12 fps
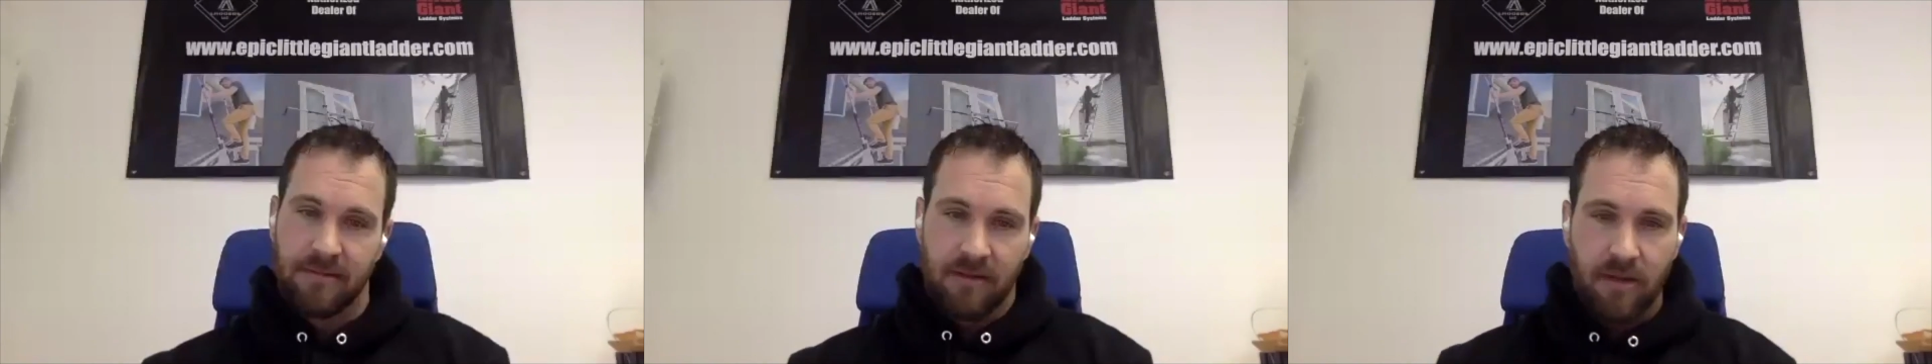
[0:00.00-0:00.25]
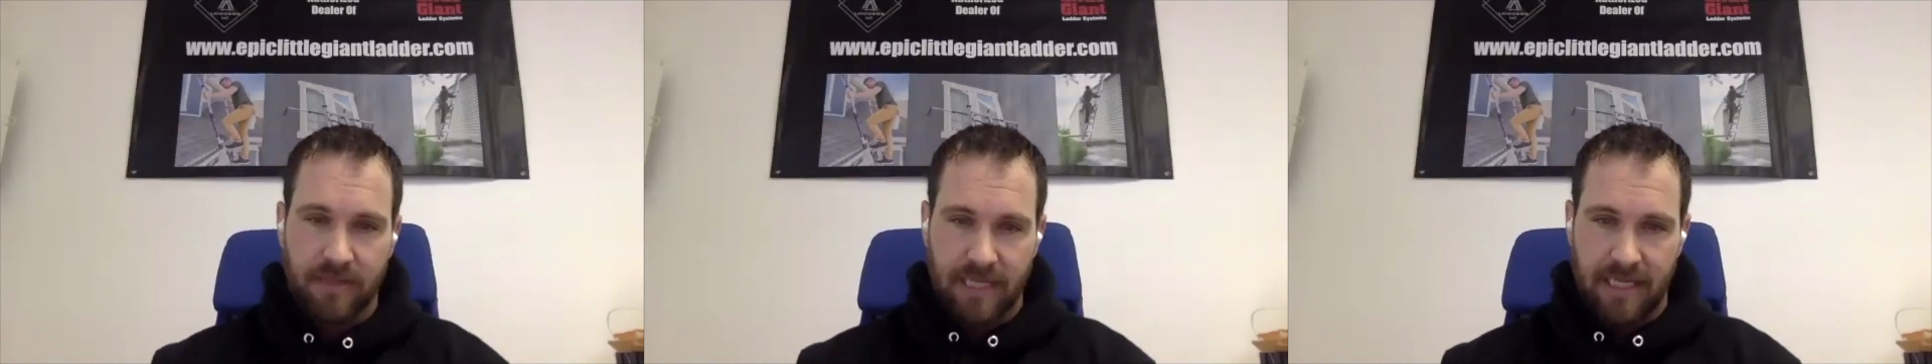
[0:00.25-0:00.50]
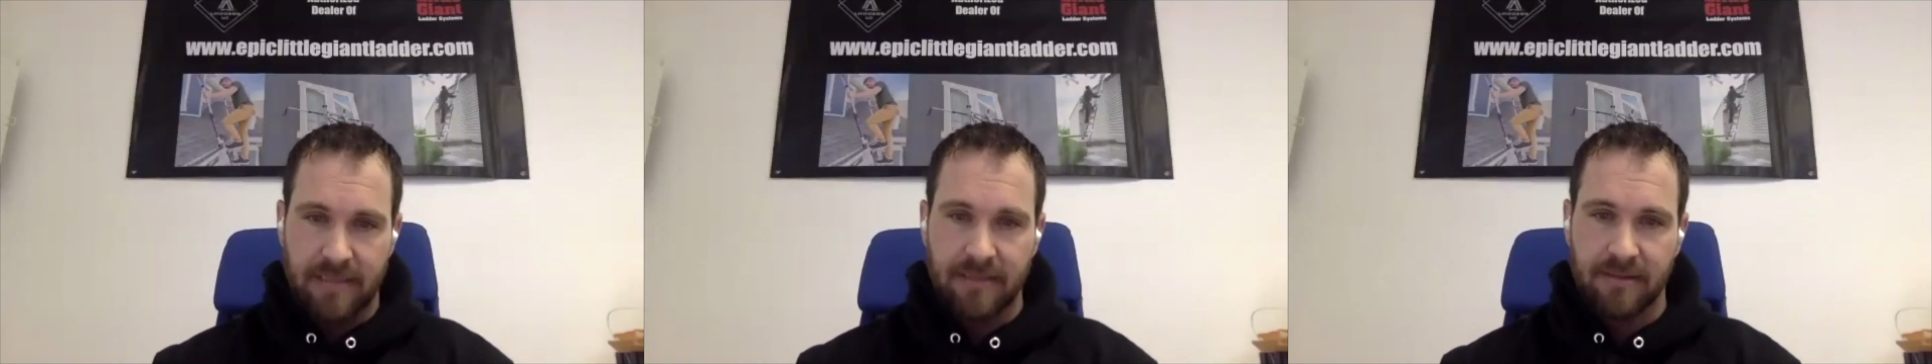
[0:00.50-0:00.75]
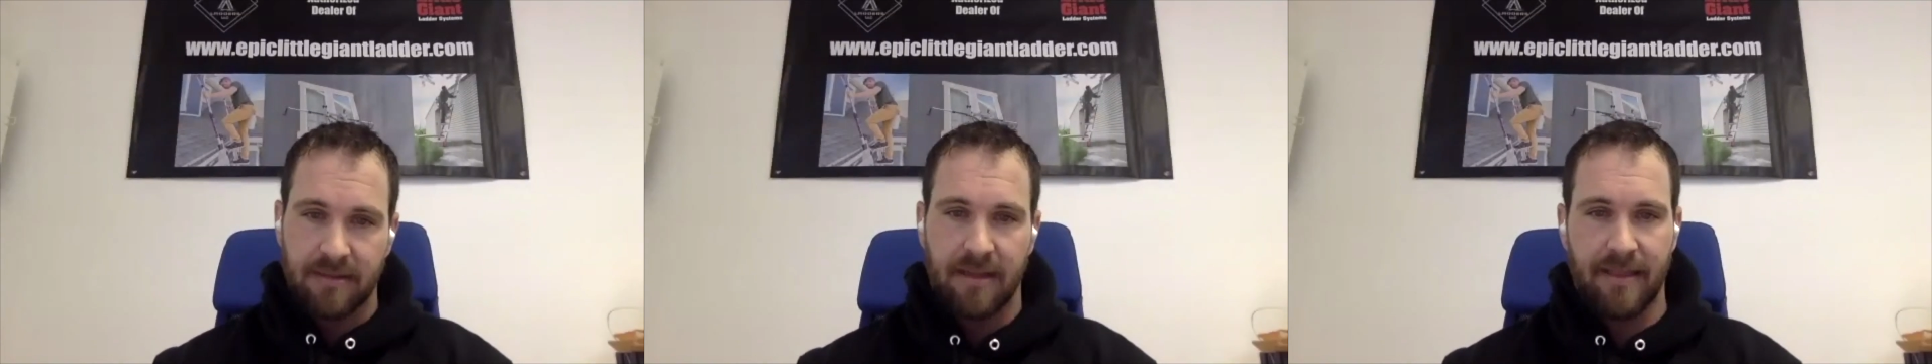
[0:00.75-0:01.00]
And
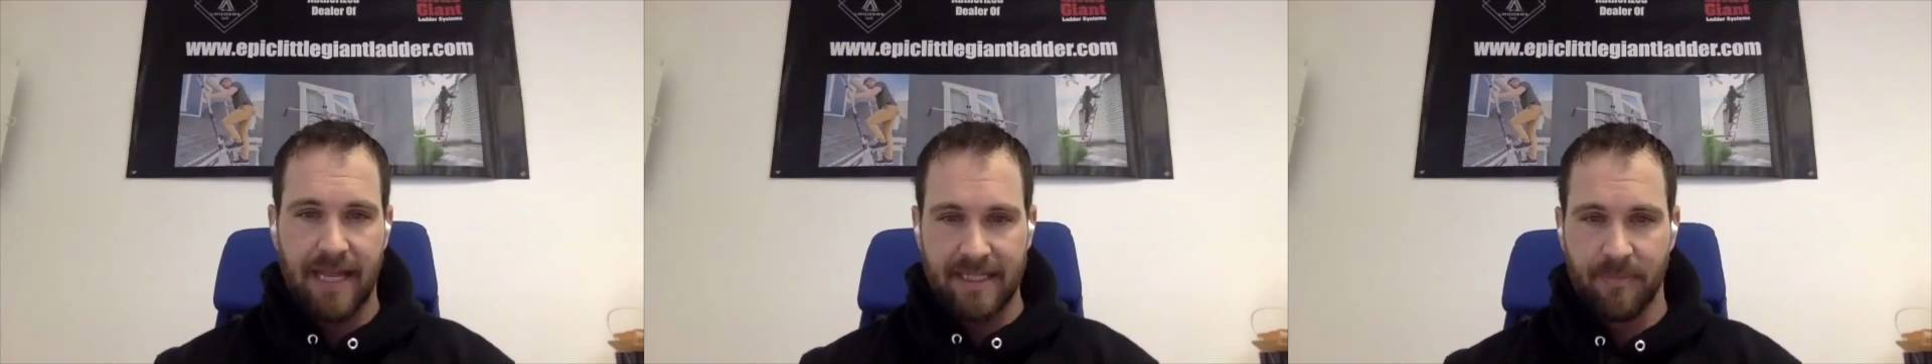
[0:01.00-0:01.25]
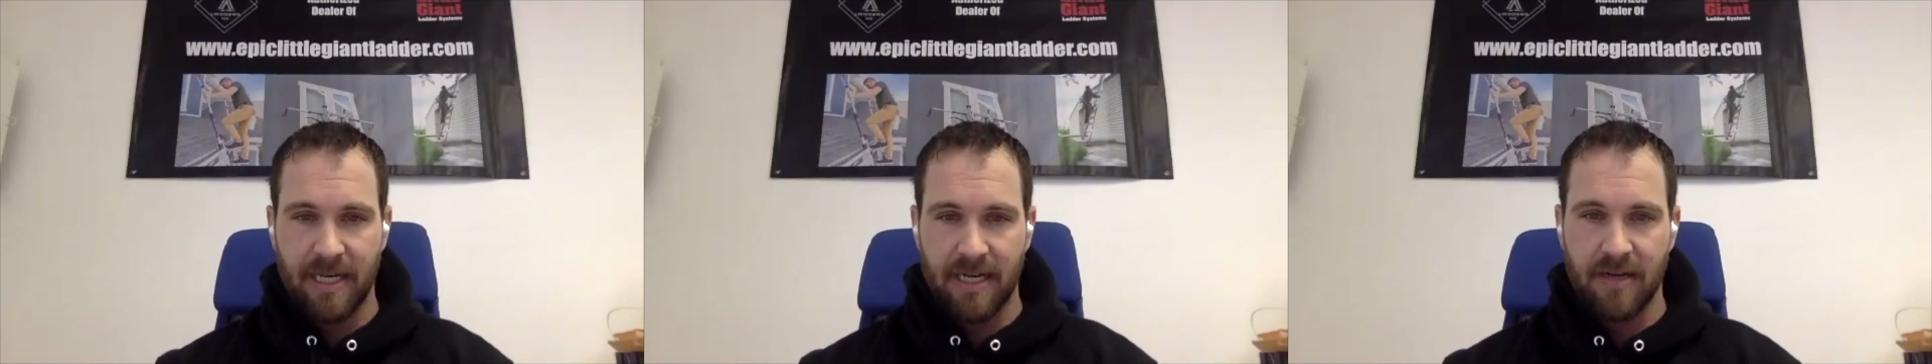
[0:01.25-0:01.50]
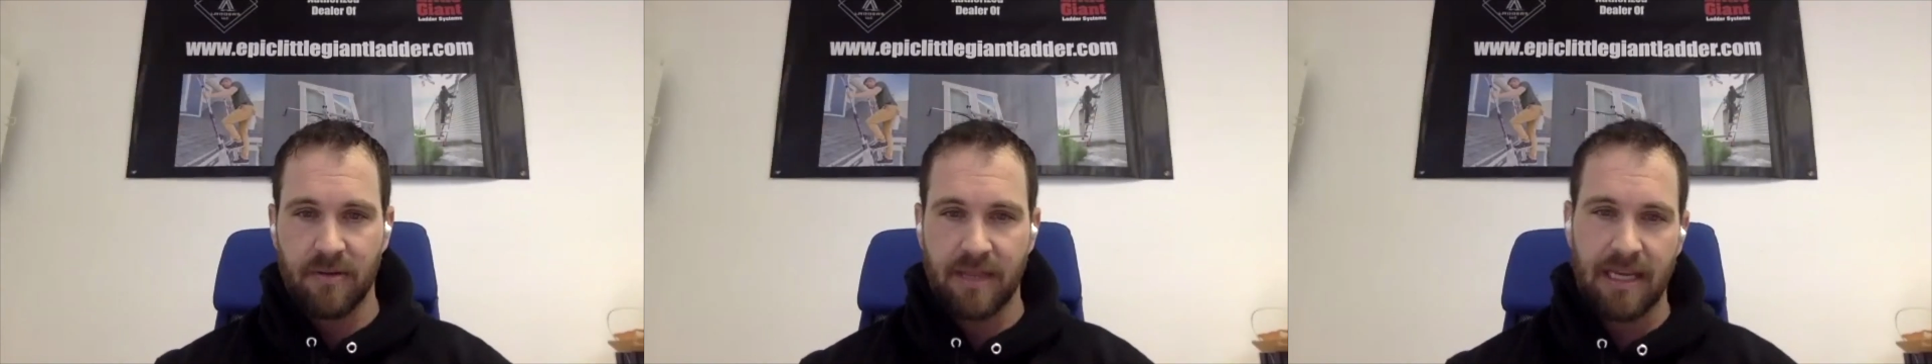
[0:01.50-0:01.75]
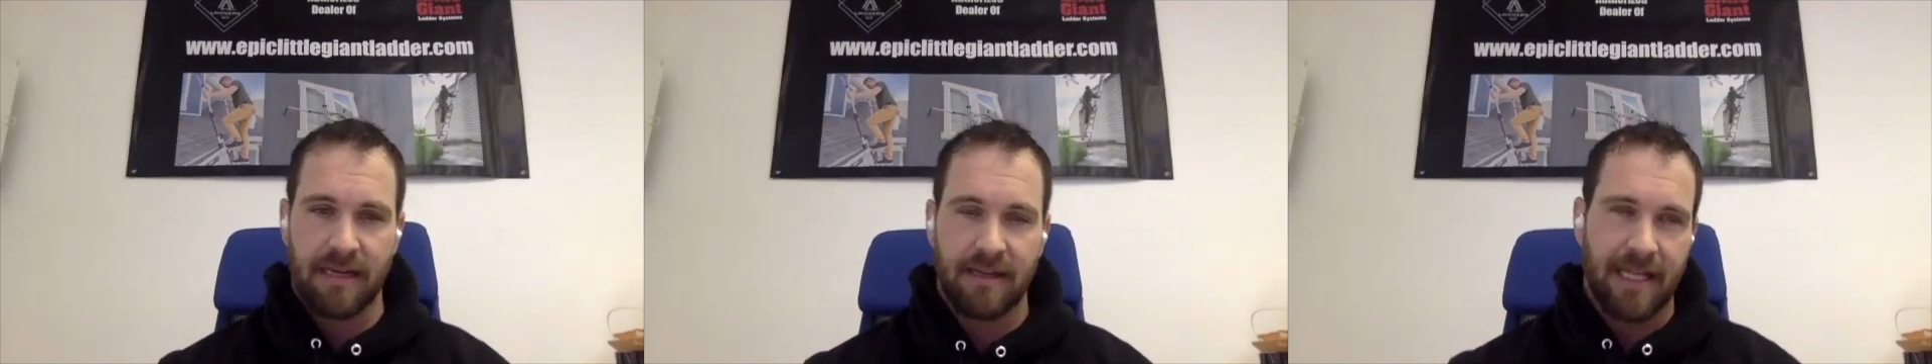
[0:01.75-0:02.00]
that's been a new
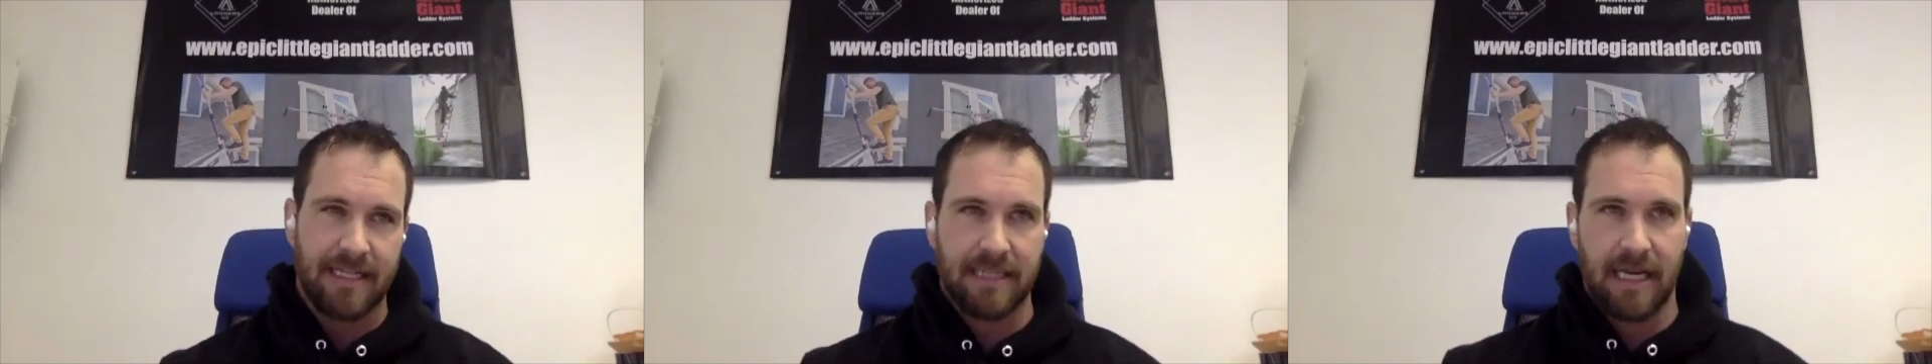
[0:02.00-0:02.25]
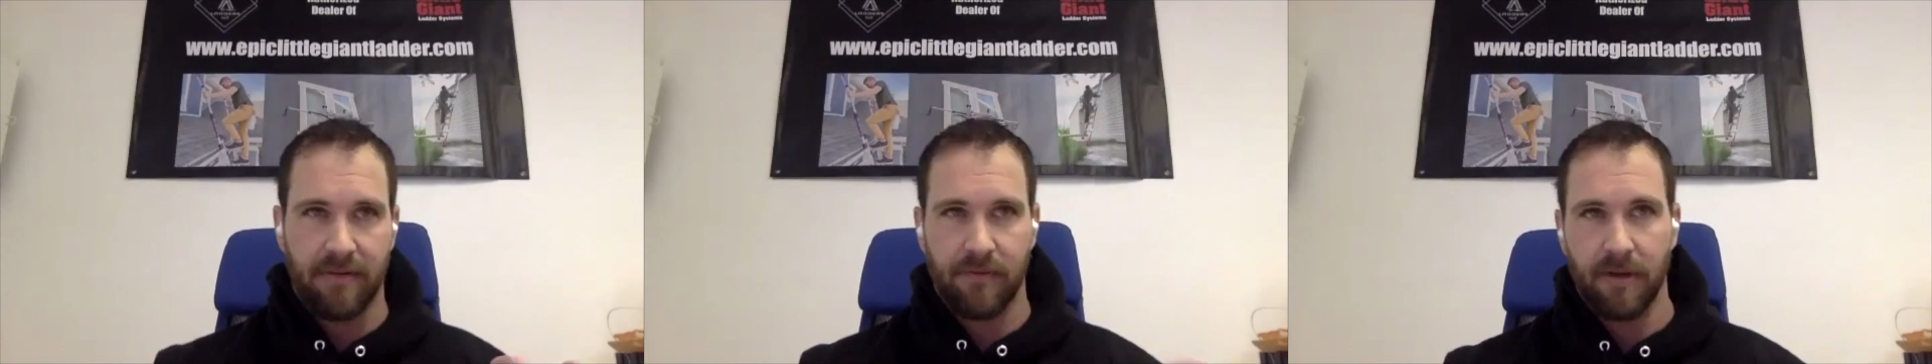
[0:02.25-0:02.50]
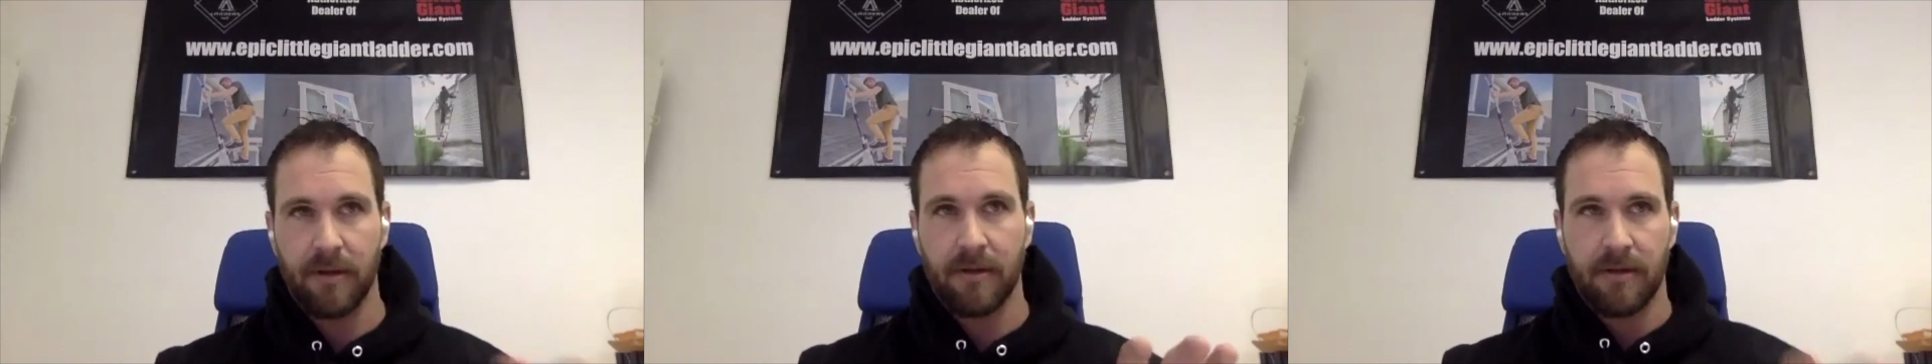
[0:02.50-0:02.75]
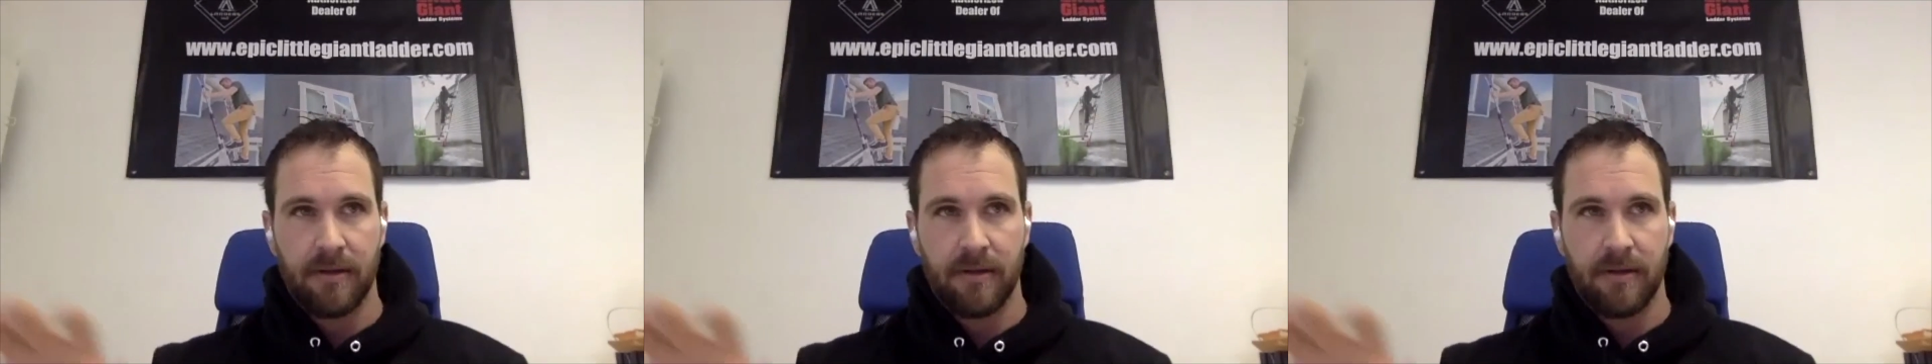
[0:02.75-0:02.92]
thing, and that's kind of a